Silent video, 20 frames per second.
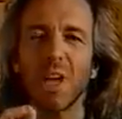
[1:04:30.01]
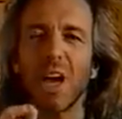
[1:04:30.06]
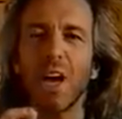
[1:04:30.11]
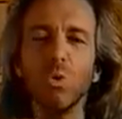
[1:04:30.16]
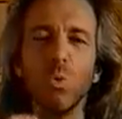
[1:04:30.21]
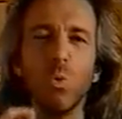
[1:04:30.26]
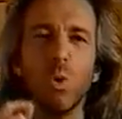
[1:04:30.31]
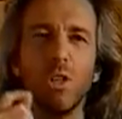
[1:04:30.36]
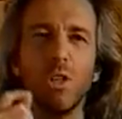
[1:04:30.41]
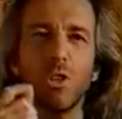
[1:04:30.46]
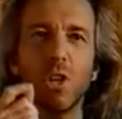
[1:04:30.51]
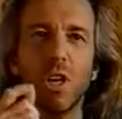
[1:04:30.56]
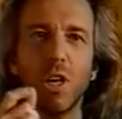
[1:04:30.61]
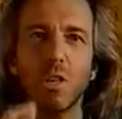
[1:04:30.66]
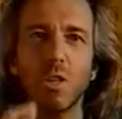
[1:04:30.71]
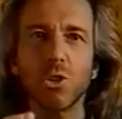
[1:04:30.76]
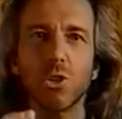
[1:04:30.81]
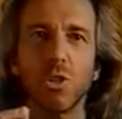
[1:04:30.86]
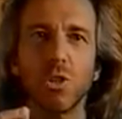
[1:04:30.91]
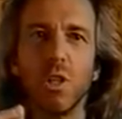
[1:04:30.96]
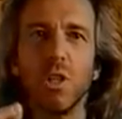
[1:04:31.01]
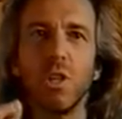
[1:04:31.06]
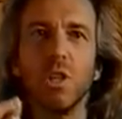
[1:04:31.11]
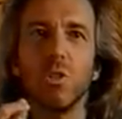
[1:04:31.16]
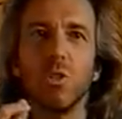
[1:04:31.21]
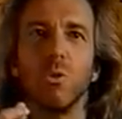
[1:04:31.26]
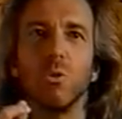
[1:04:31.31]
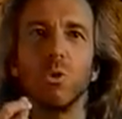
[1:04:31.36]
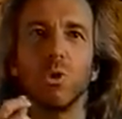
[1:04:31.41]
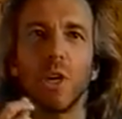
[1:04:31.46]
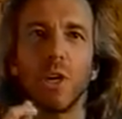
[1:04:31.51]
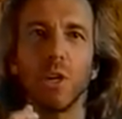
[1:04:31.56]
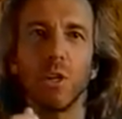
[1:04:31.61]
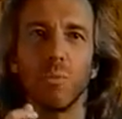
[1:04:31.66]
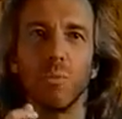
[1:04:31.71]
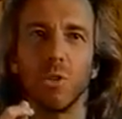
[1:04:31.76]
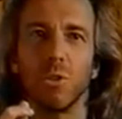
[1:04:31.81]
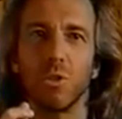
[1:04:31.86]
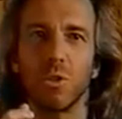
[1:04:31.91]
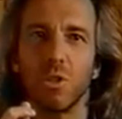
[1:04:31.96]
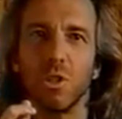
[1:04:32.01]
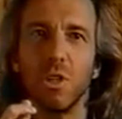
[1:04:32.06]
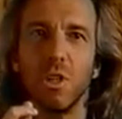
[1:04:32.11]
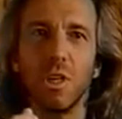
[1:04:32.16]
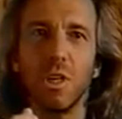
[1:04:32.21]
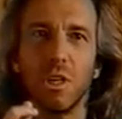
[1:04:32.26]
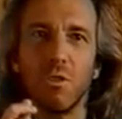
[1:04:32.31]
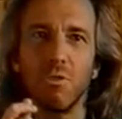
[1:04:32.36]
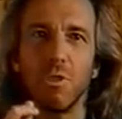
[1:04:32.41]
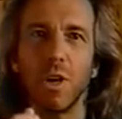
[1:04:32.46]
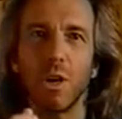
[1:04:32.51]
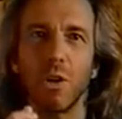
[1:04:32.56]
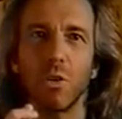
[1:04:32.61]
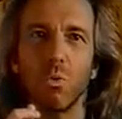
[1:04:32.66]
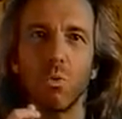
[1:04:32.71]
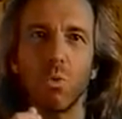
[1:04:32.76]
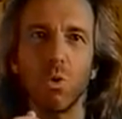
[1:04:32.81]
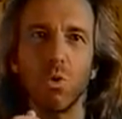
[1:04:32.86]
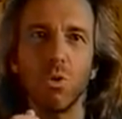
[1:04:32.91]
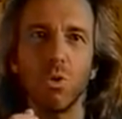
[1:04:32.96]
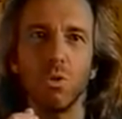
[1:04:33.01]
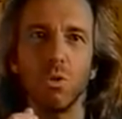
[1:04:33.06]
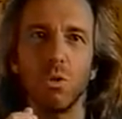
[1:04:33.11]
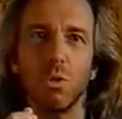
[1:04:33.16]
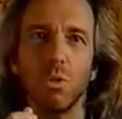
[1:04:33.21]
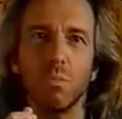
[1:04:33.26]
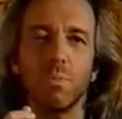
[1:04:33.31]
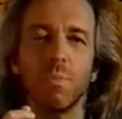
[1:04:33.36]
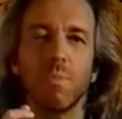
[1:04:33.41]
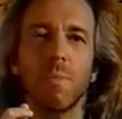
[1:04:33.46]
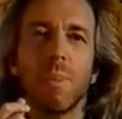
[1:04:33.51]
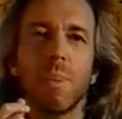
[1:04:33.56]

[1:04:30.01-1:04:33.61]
How do we touch those elements of our world?